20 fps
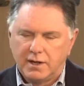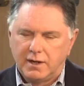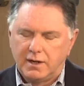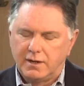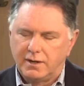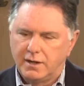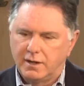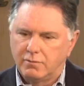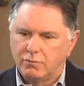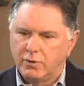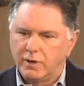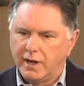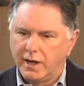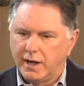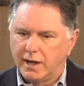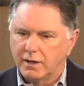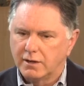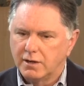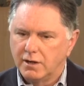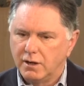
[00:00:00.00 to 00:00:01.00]
That we had
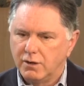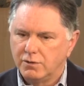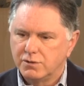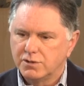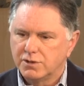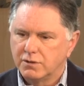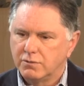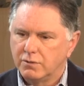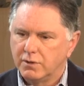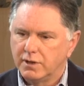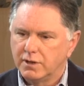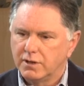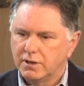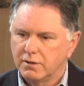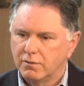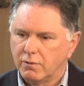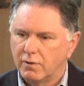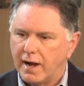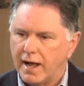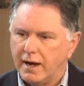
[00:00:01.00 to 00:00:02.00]
a coach that really could
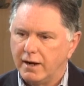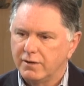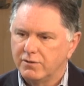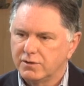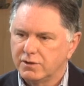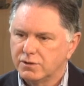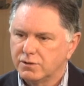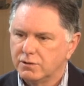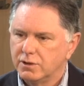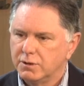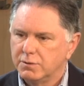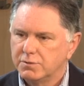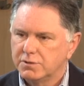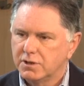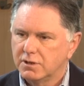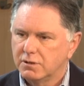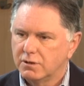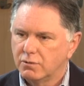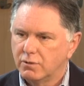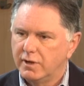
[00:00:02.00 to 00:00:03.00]
rally the troops,
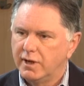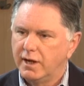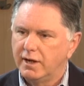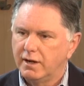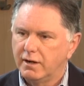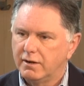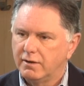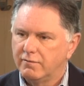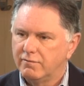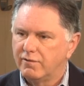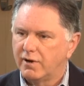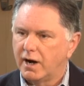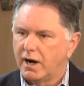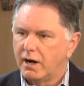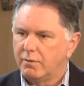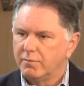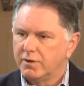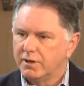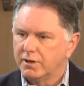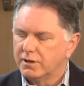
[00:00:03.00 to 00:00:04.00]
could create an
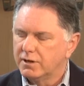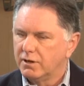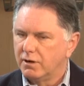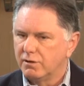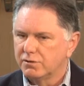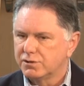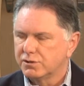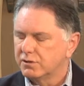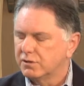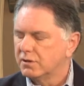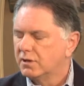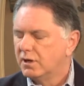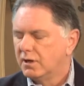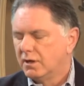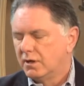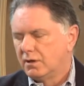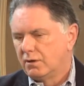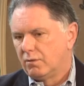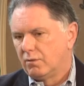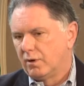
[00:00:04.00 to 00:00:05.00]
environment and a culture
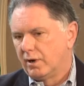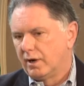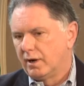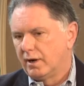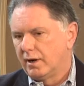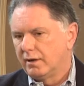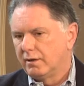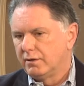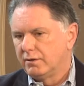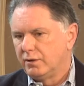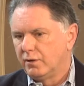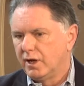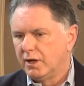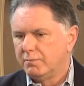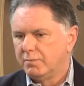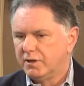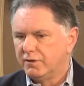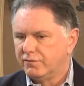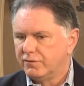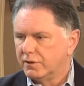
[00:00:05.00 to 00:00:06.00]
where
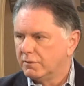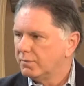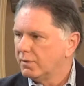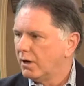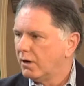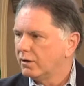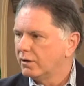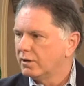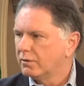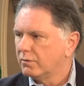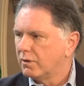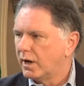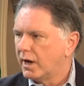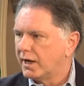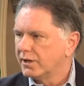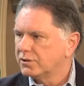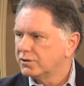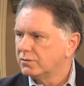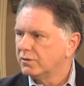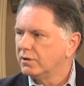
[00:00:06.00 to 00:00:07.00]
UAB football could
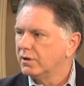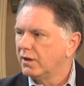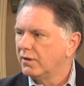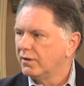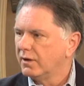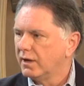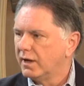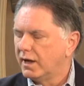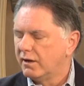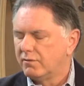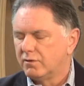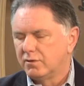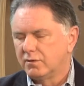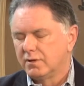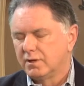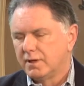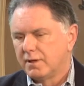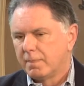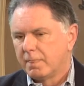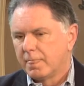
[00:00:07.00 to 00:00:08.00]
rise to another level.
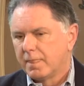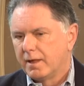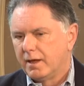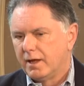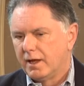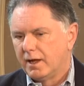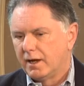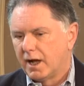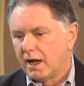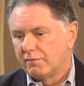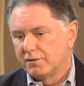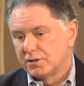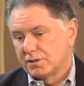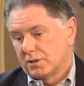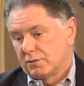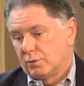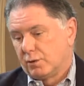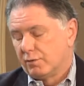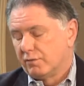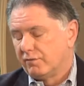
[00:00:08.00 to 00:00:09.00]
And obviously
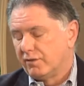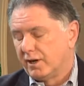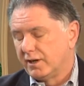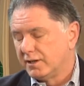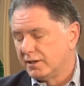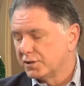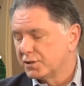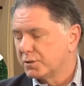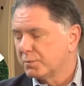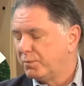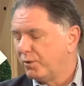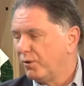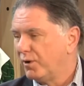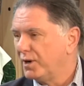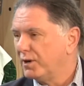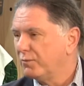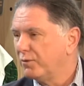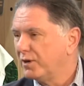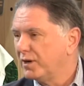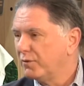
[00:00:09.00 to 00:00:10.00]
we were very disappointed
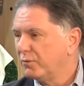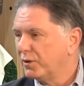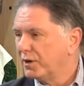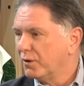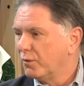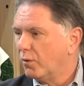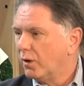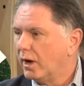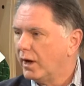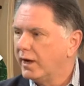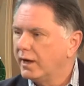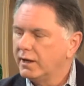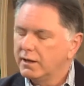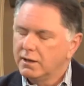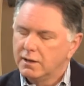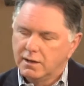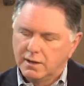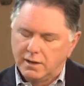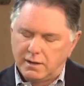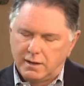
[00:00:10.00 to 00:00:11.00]
when it went away,
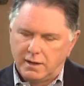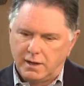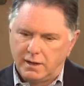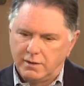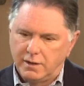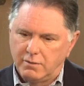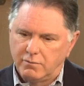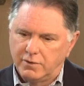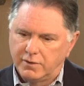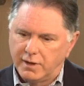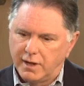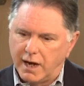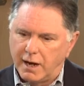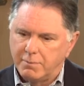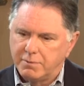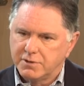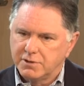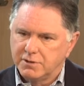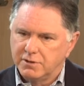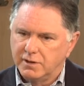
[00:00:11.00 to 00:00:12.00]
and then when the
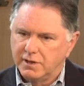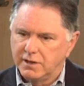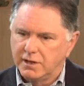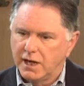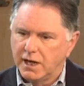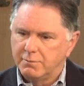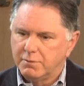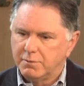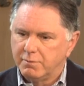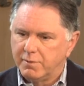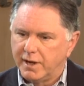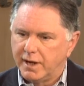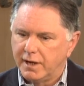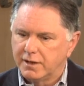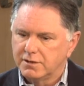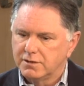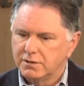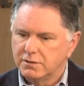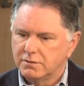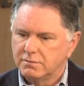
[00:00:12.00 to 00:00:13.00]
opportunity came about
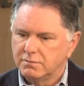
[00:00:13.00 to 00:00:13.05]
to